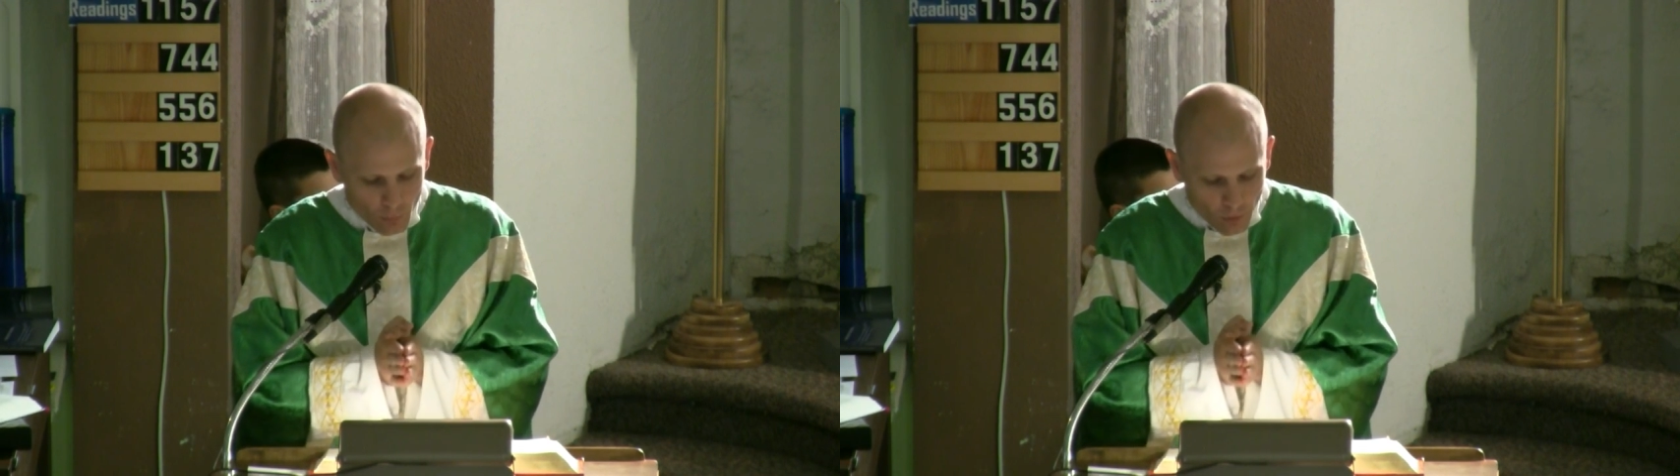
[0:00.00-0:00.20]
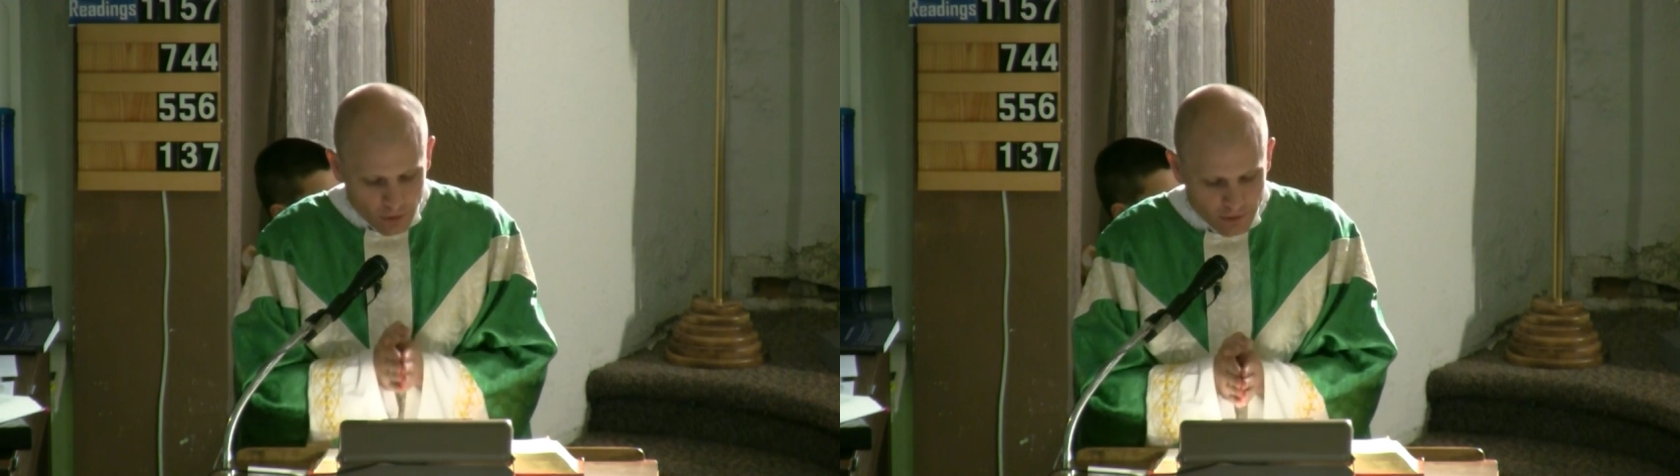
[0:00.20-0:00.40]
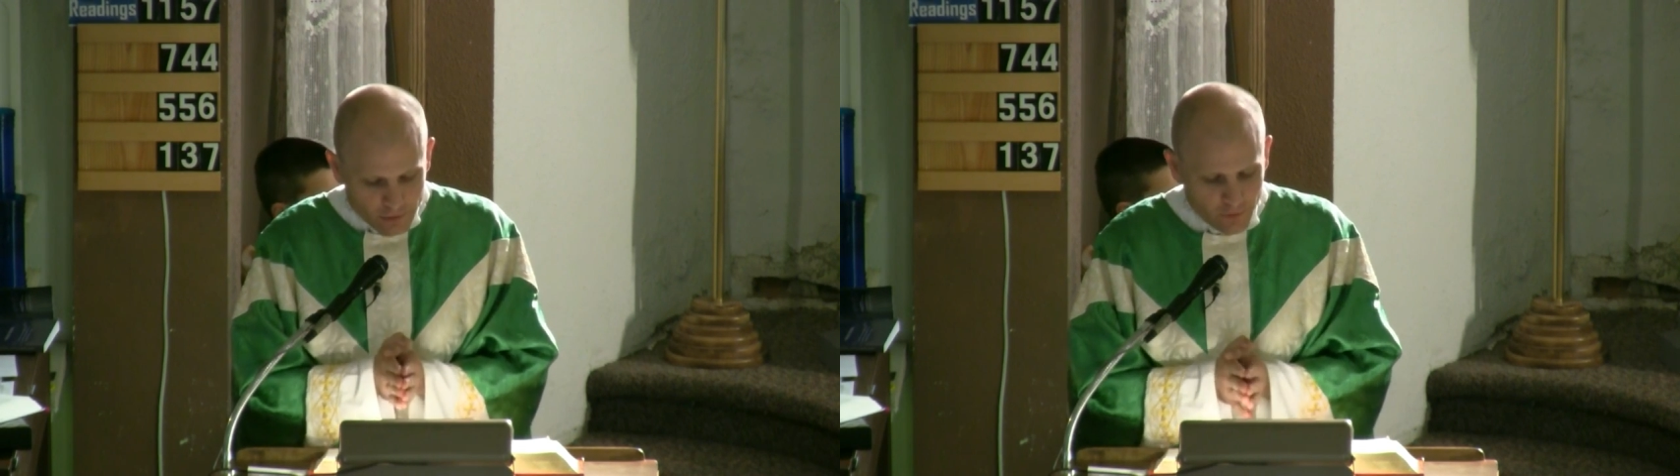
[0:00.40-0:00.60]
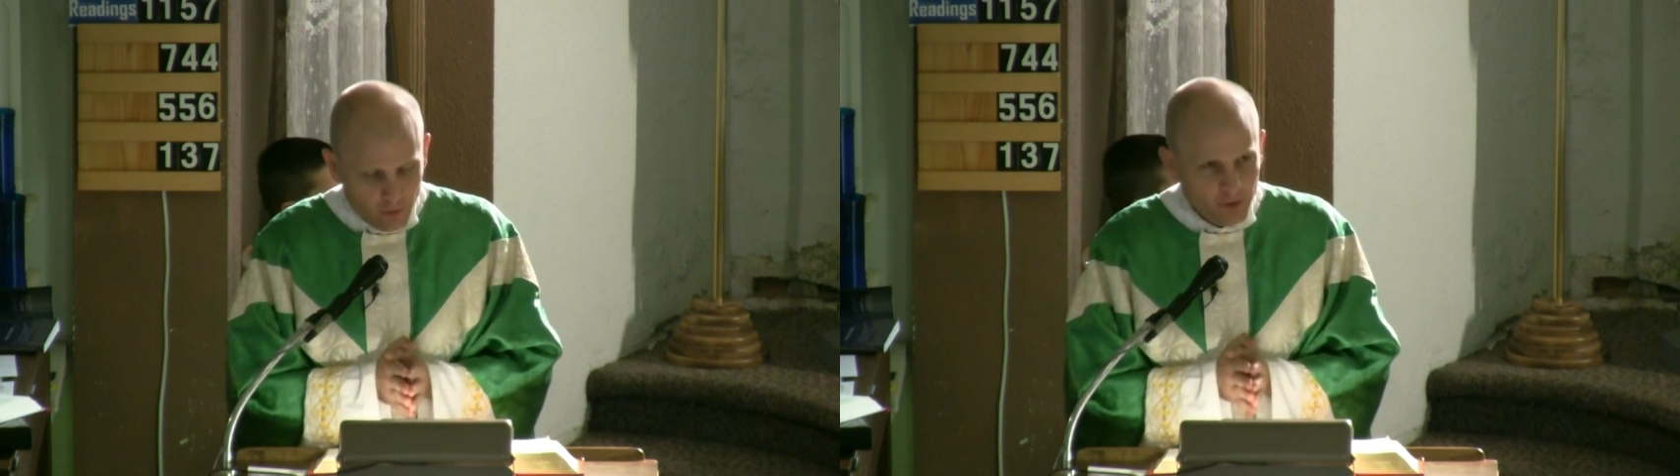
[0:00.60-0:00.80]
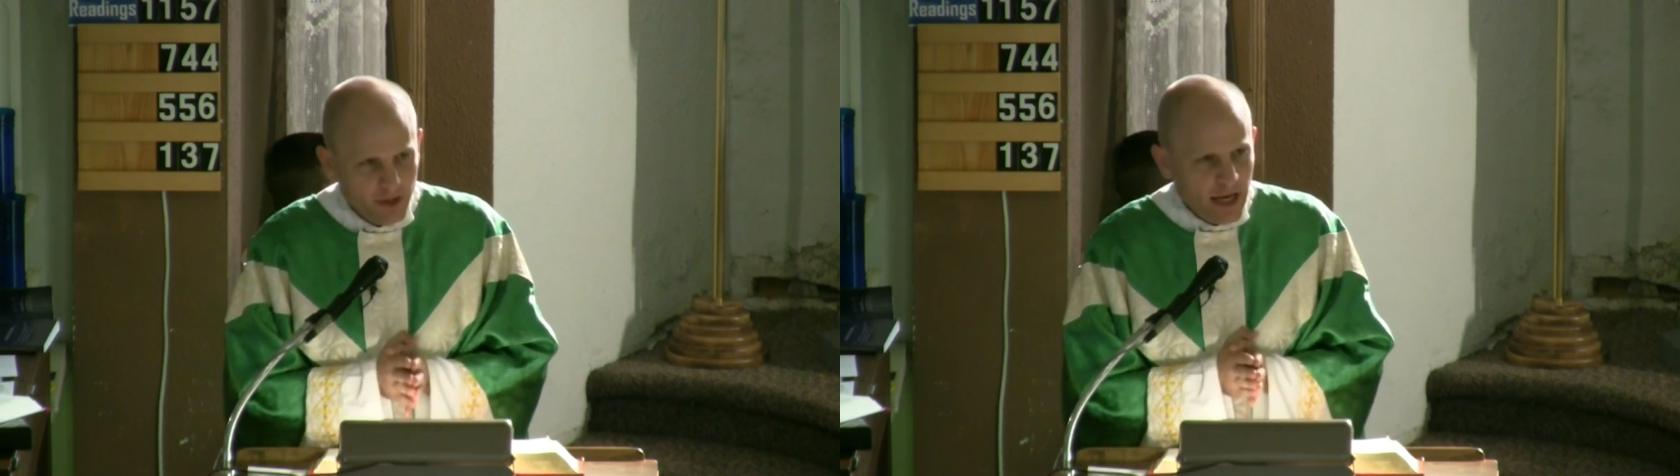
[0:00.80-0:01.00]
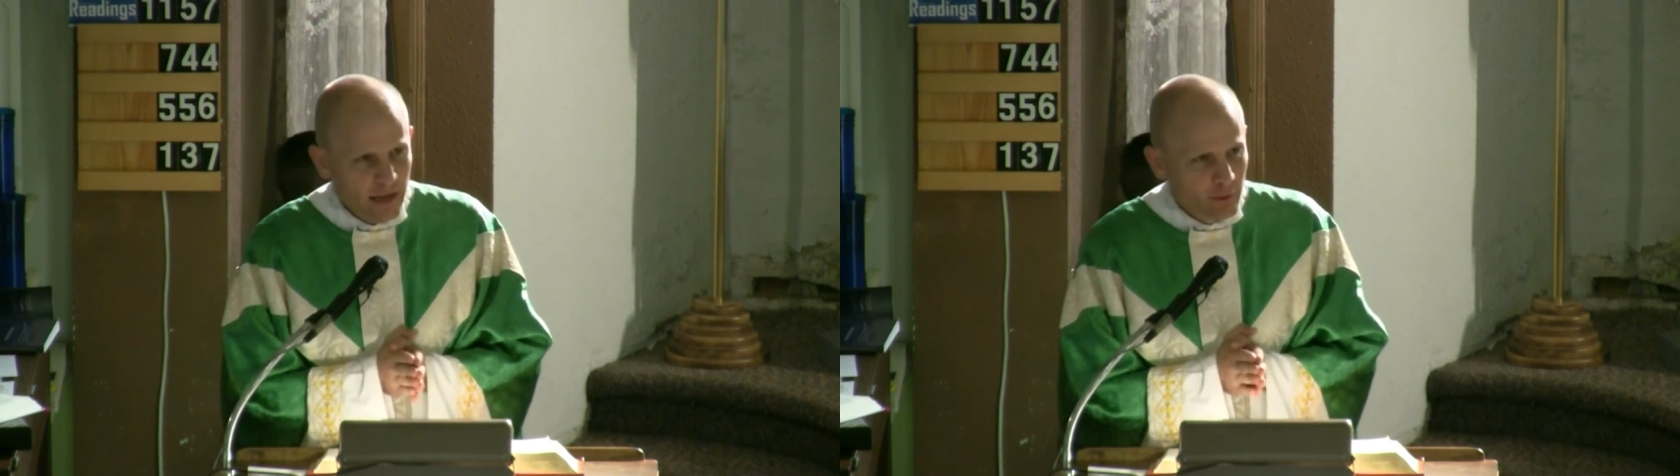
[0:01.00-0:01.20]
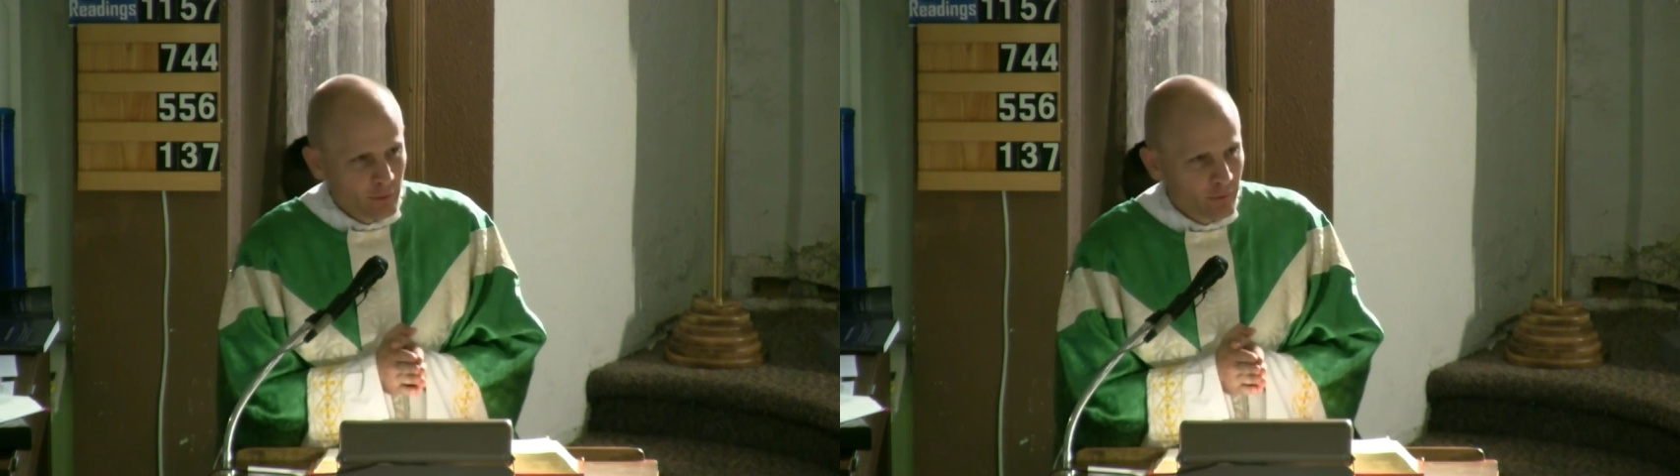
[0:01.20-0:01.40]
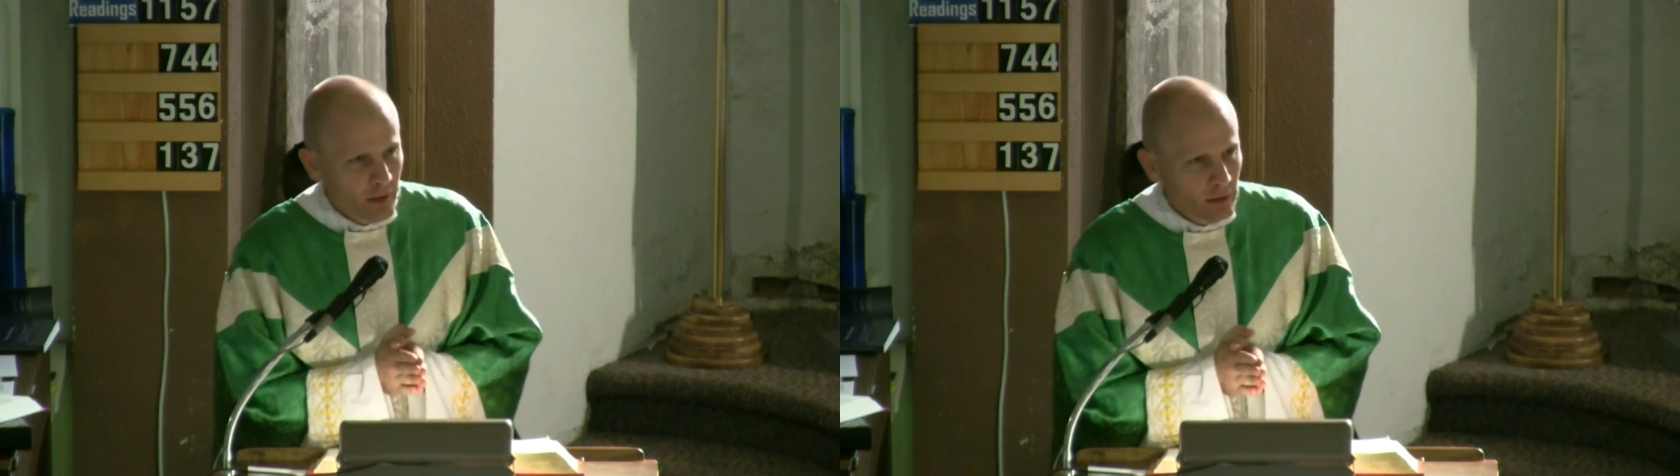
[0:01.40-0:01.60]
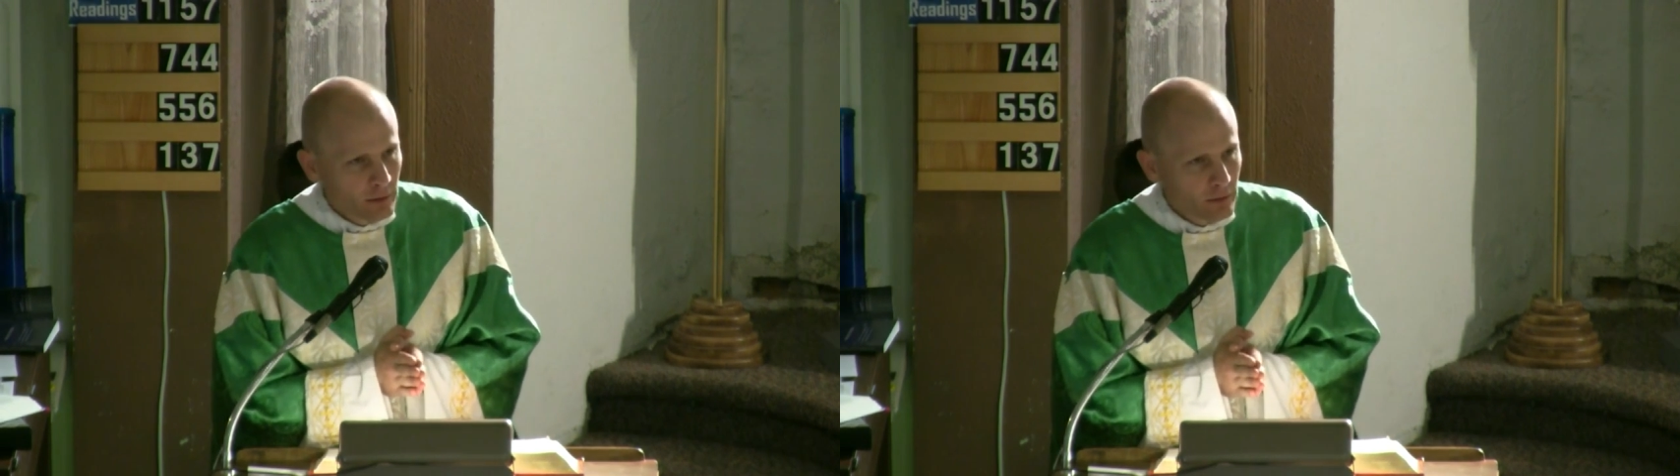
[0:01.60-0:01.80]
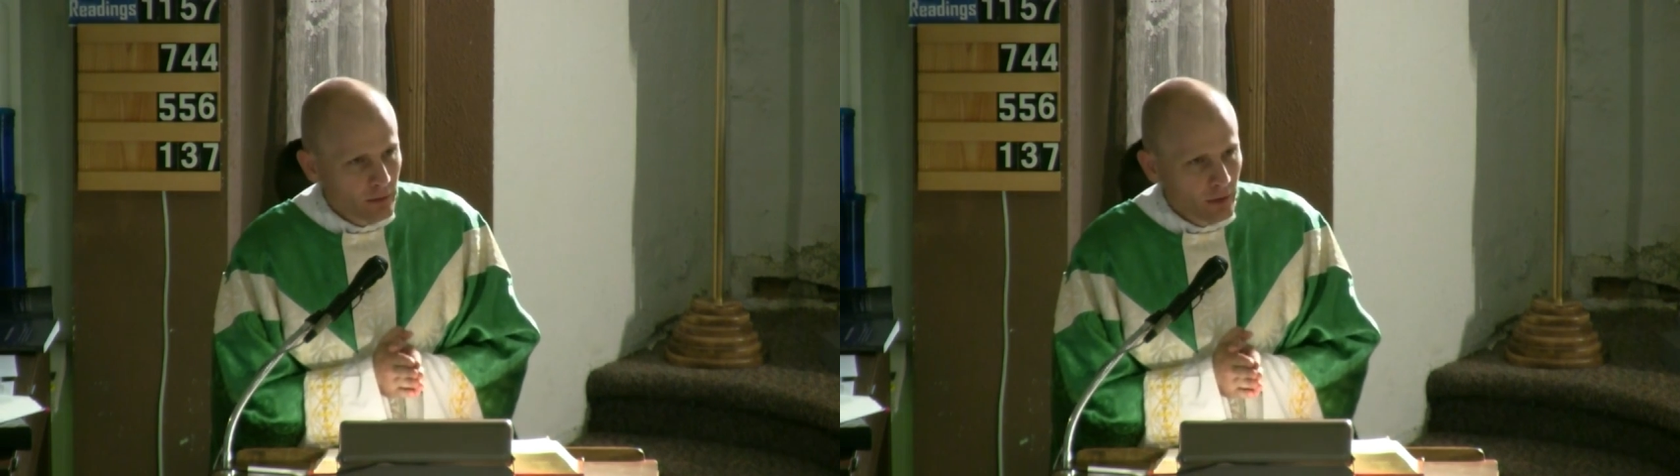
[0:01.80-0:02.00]
what it is that our Catholic
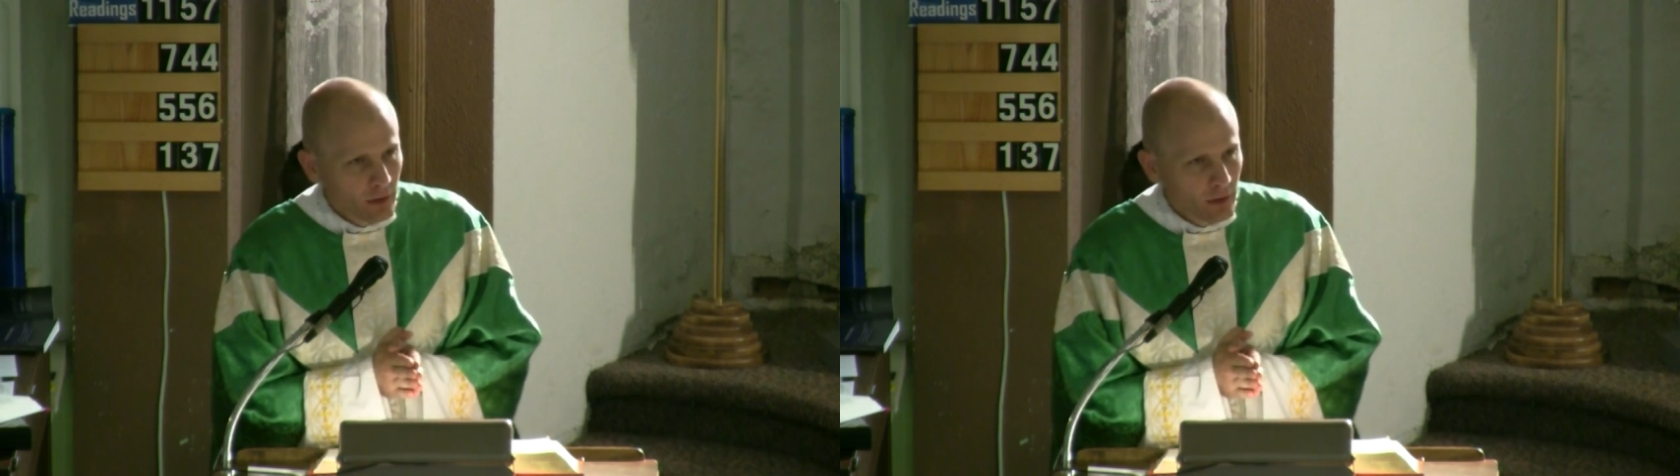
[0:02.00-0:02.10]
faith